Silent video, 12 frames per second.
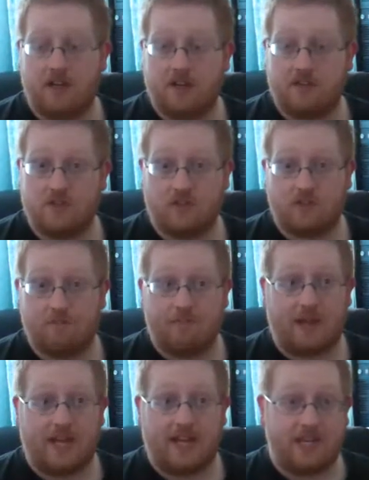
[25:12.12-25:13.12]
Just
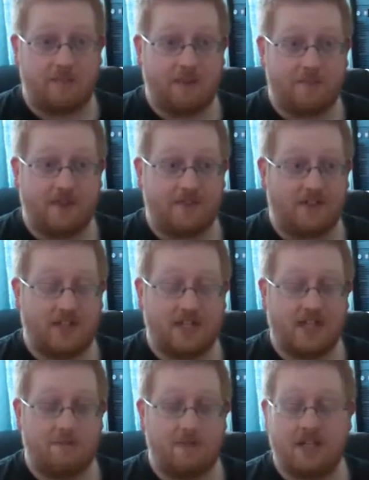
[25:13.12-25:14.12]
played maybe the first
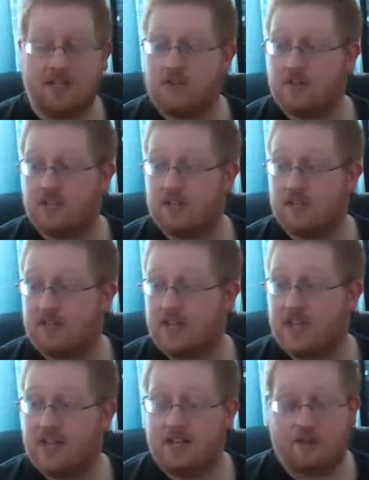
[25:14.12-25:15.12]
10 minutes just to sort of
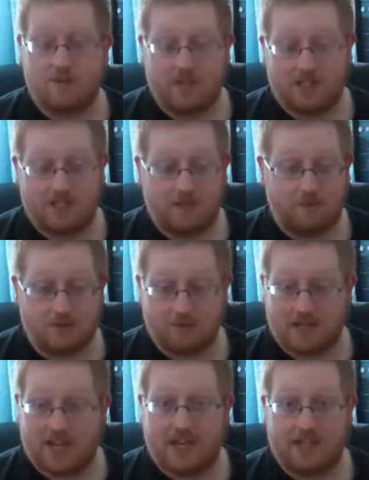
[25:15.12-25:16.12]
get into it, see what it
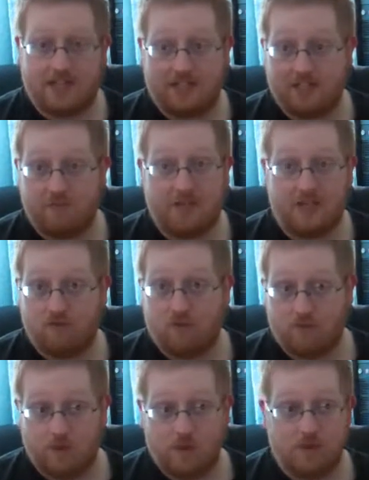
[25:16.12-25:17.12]
was like, make sure
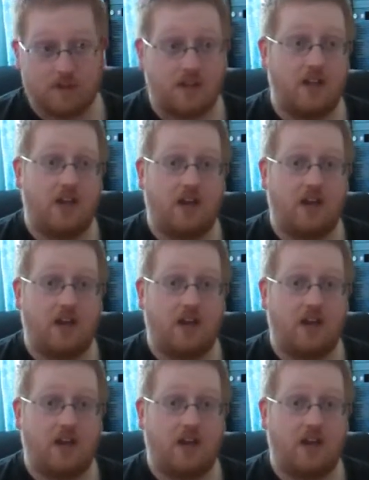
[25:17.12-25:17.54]
it worked,